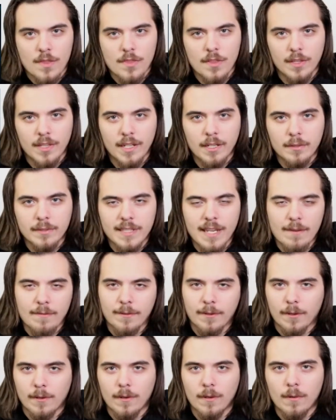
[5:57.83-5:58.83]
The little
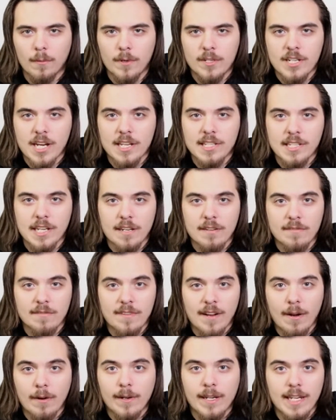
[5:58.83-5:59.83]
deaf girl, which has a
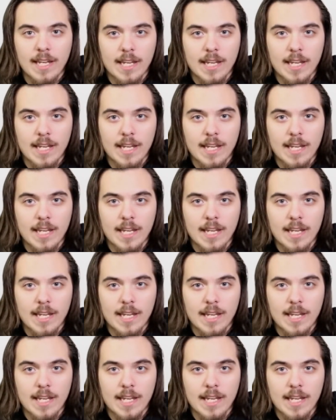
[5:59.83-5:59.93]
very